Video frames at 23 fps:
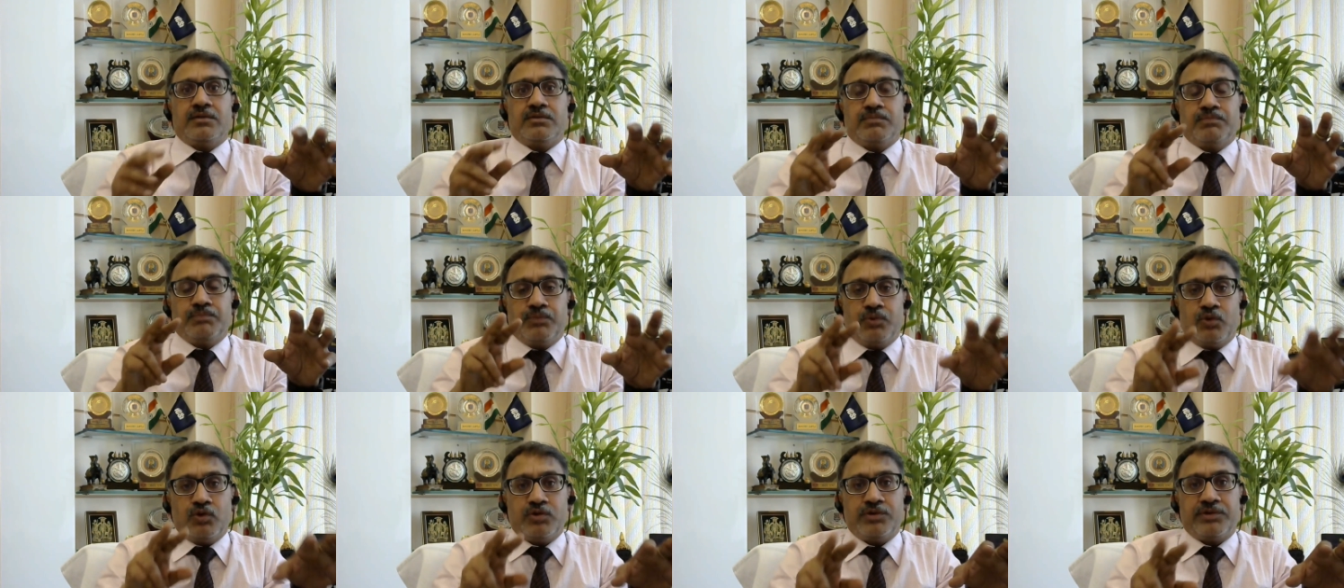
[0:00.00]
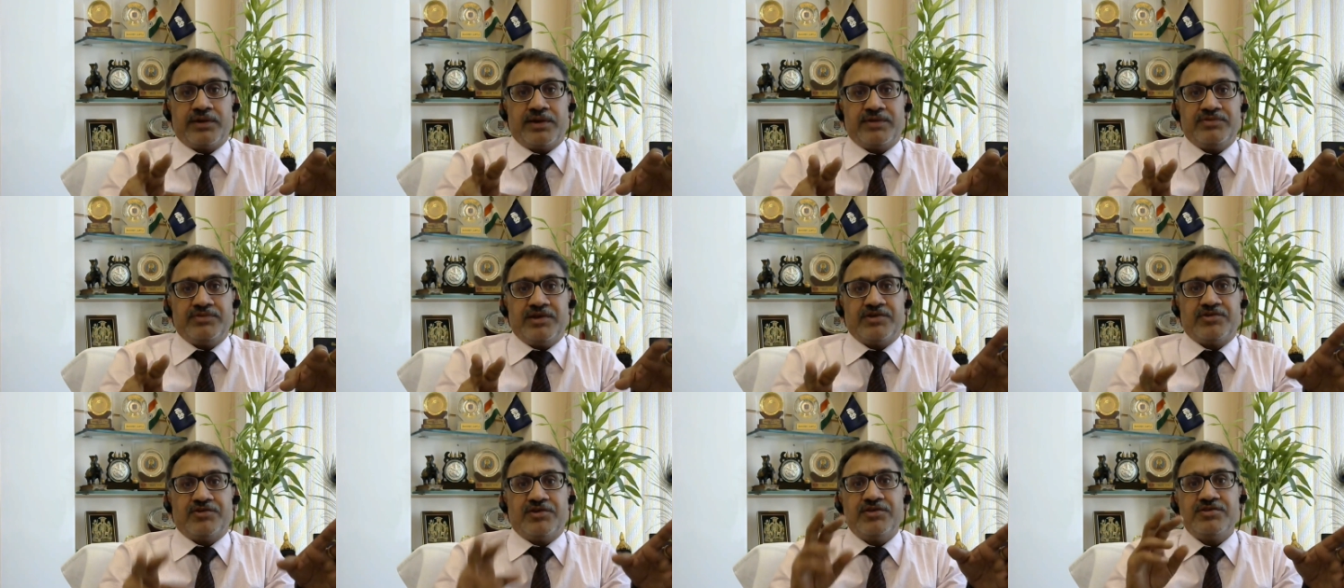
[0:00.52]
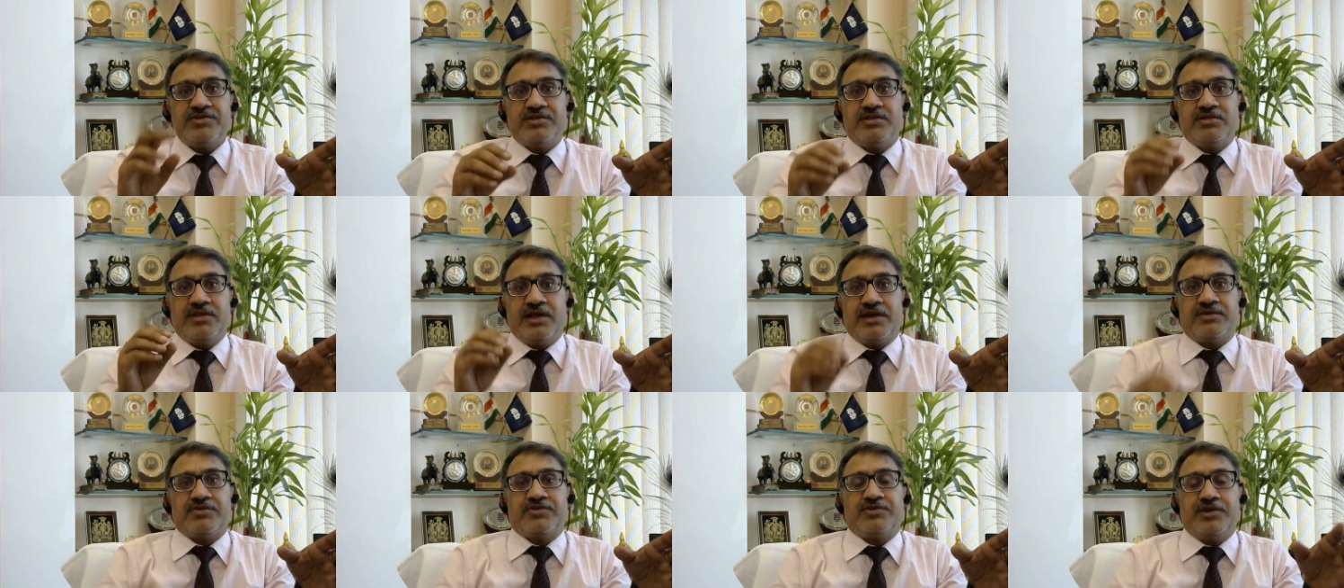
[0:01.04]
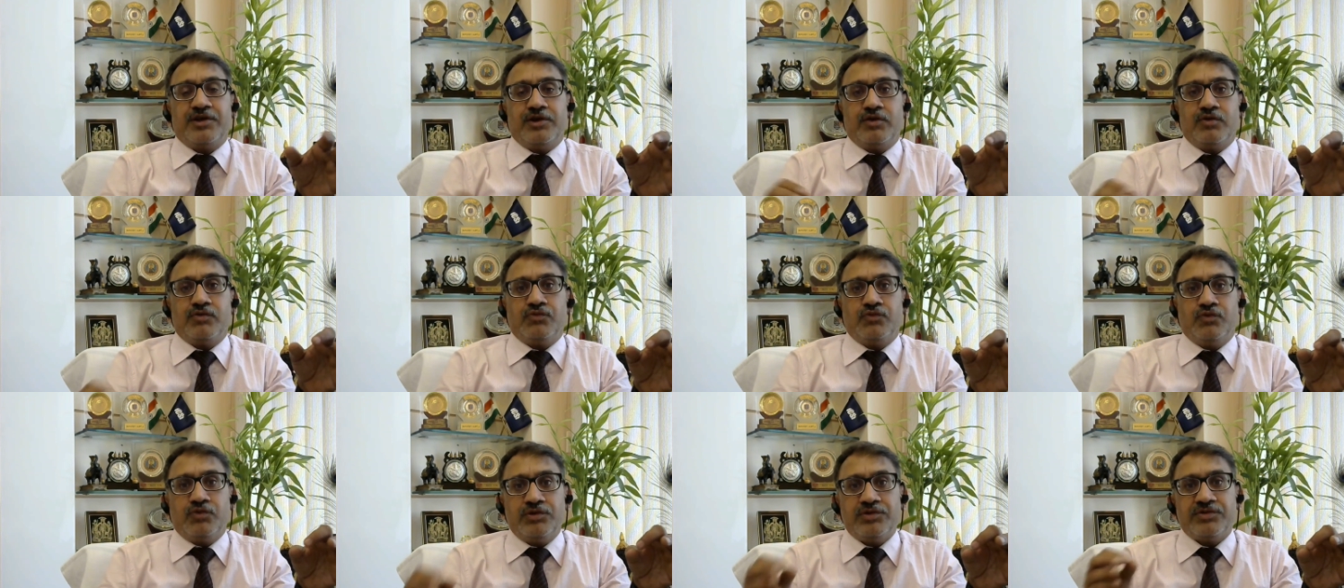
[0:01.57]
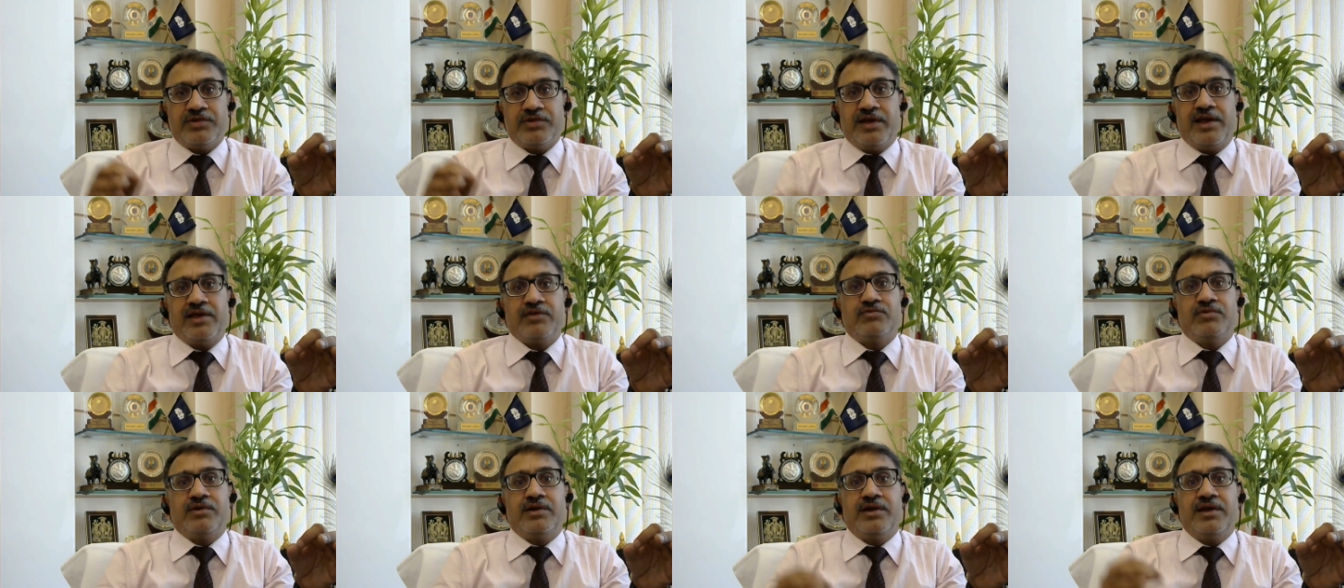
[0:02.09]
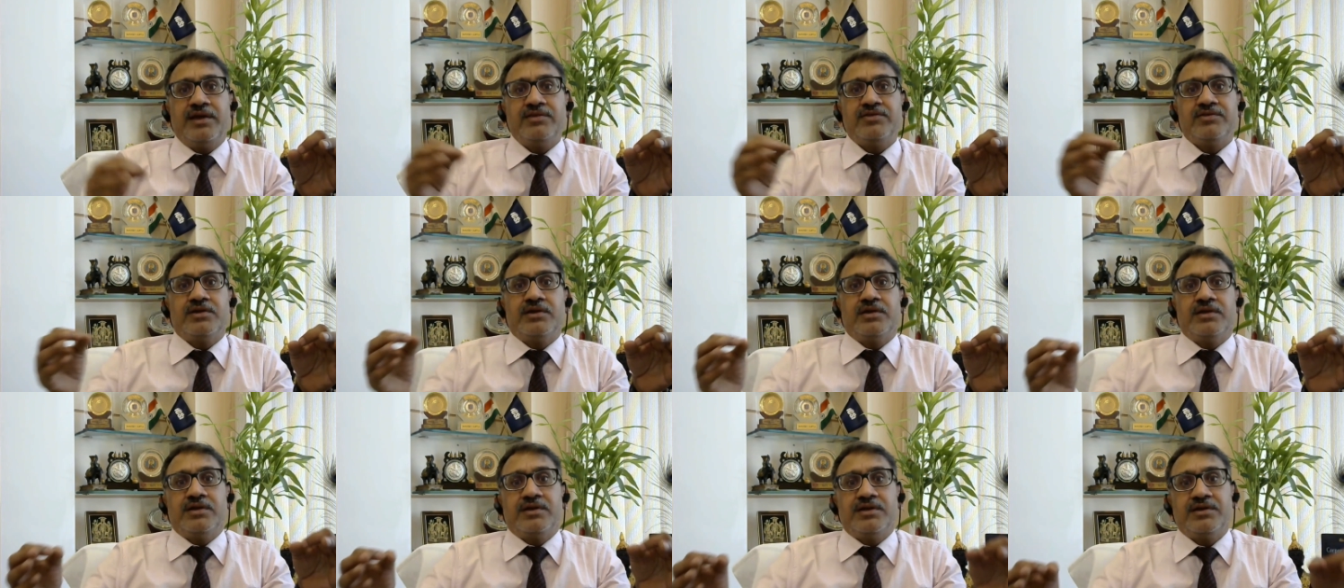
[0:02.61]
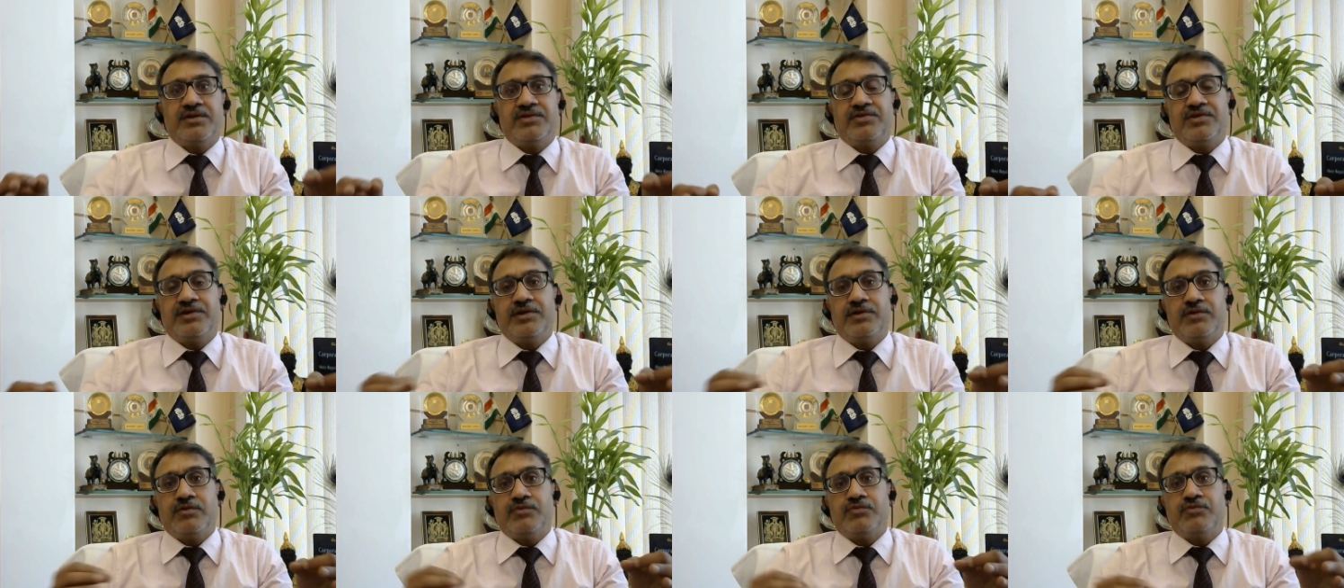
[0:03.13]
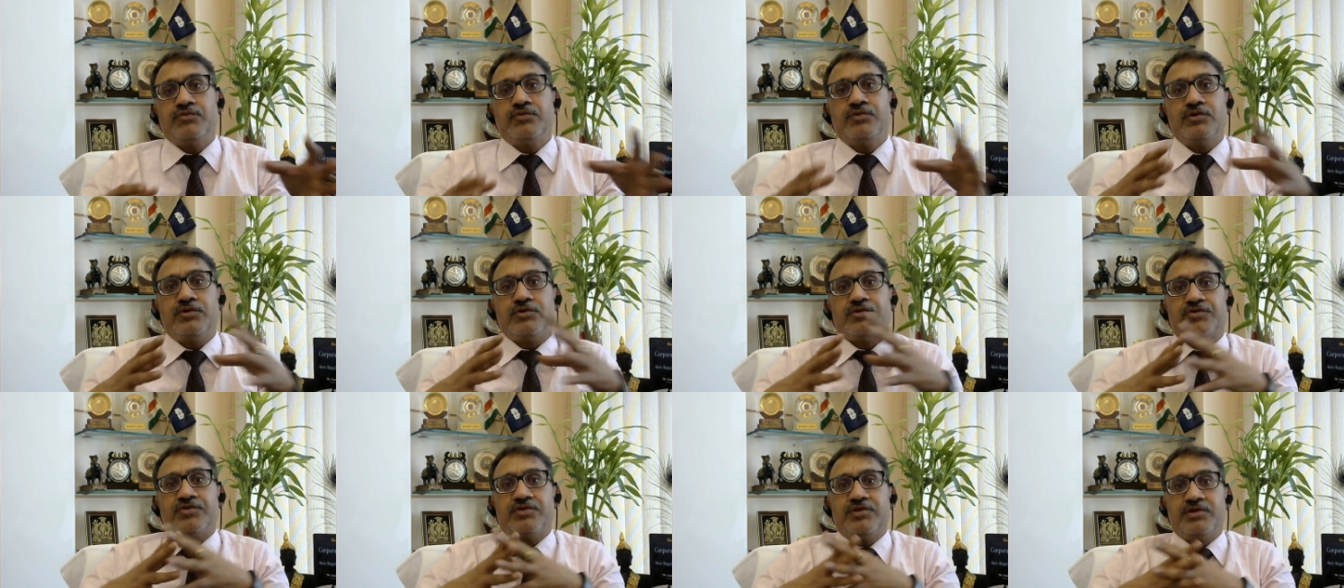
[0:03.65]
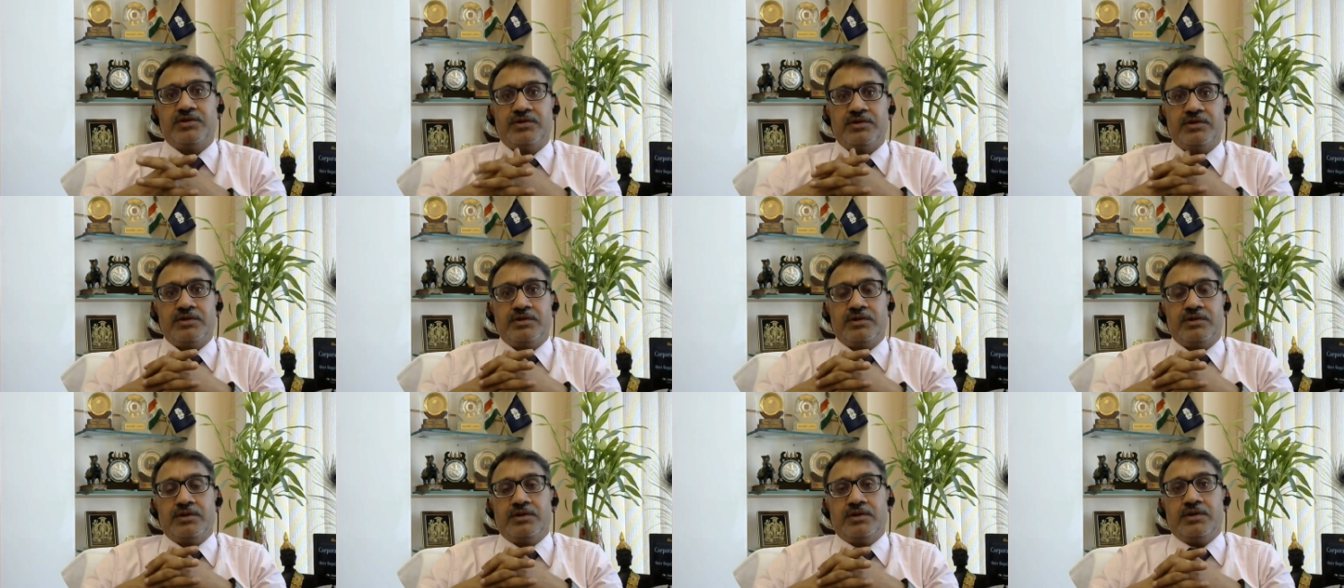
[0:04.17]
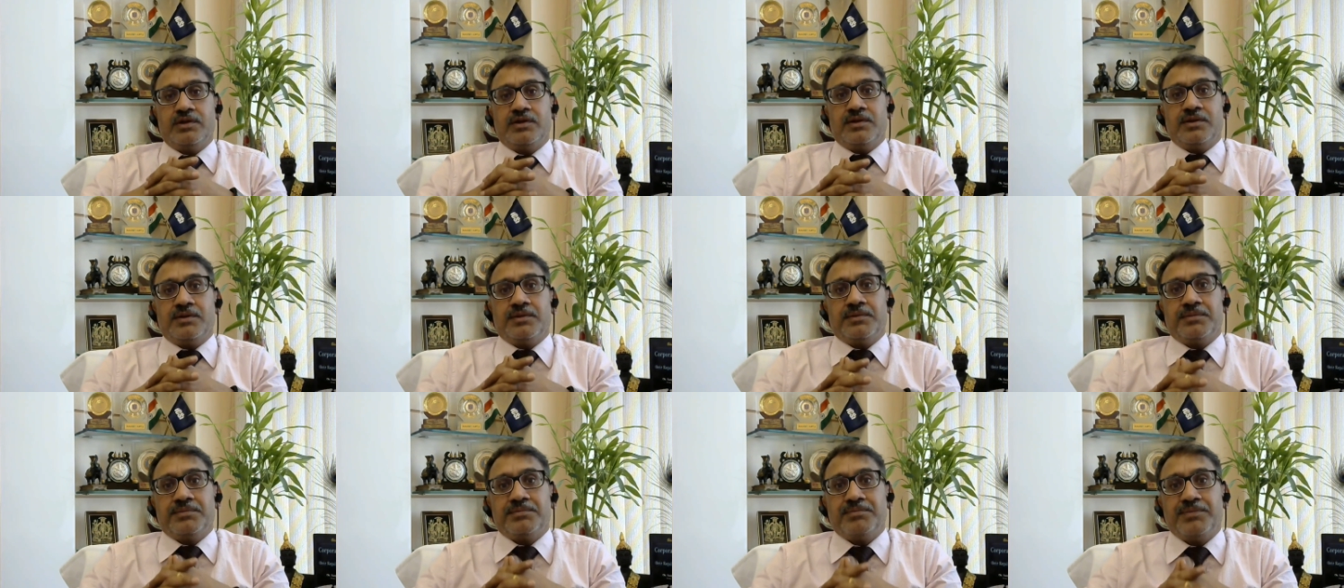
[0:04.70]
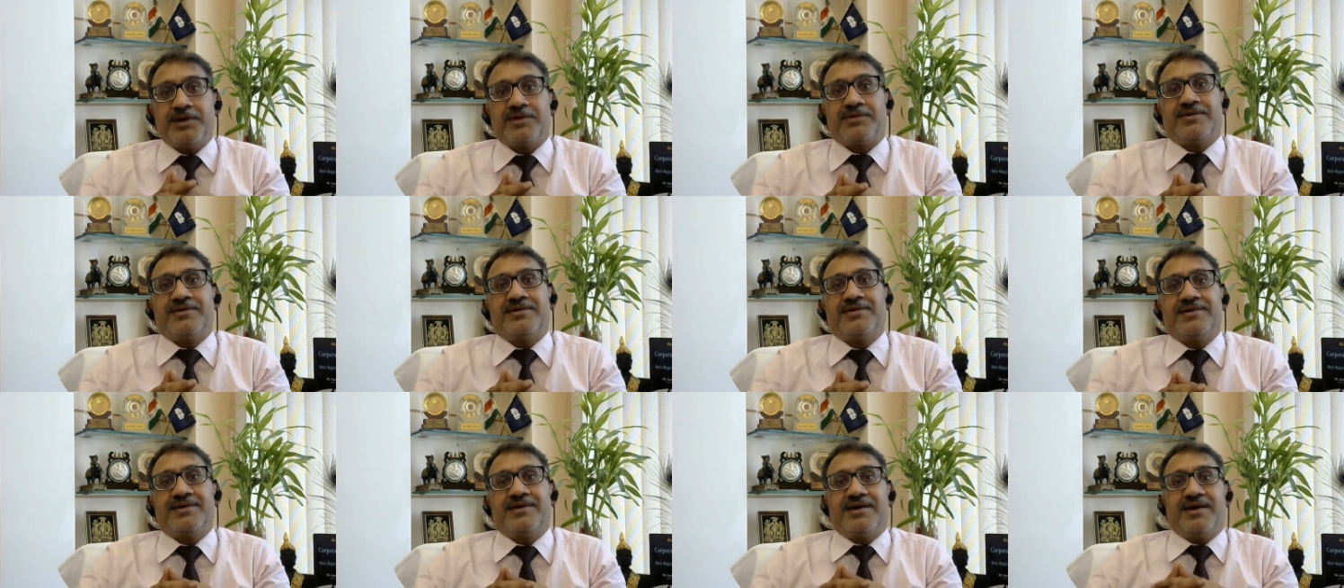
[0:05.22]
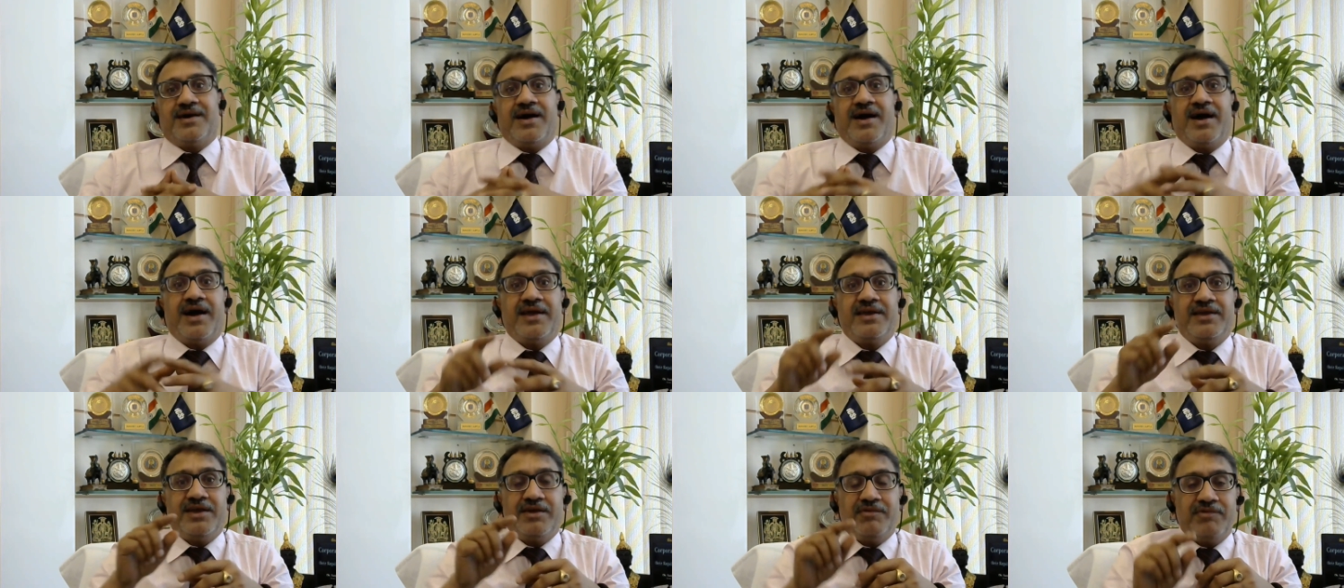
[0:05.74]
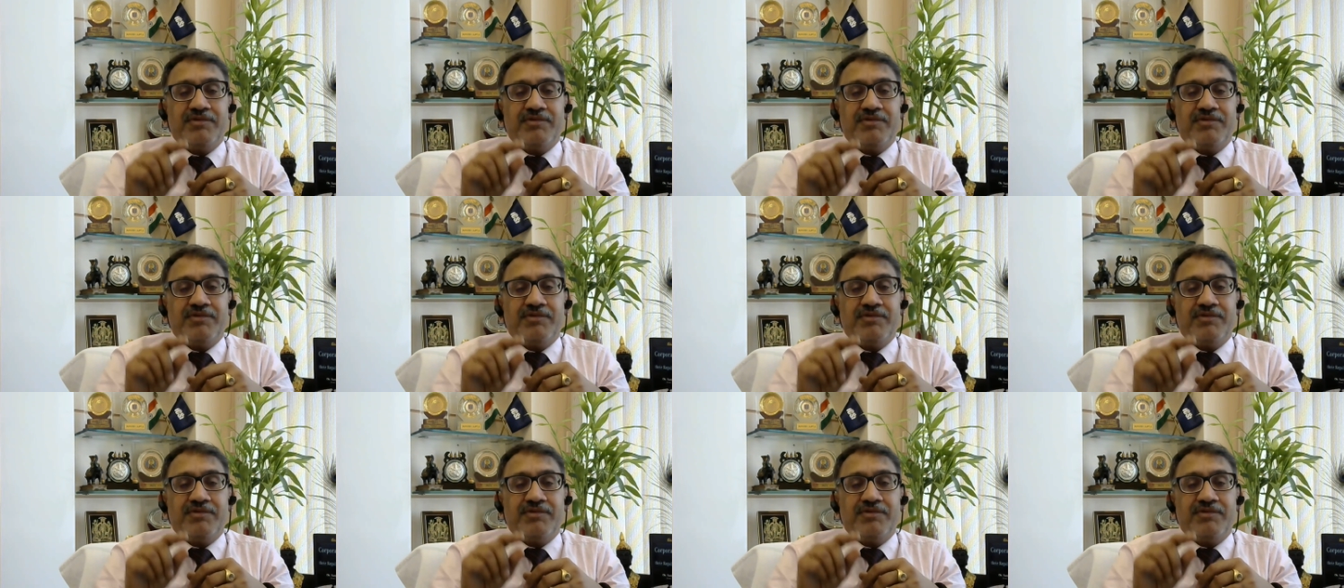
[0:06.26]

both transactions, that sale of goods as well as receipt of goods. But I have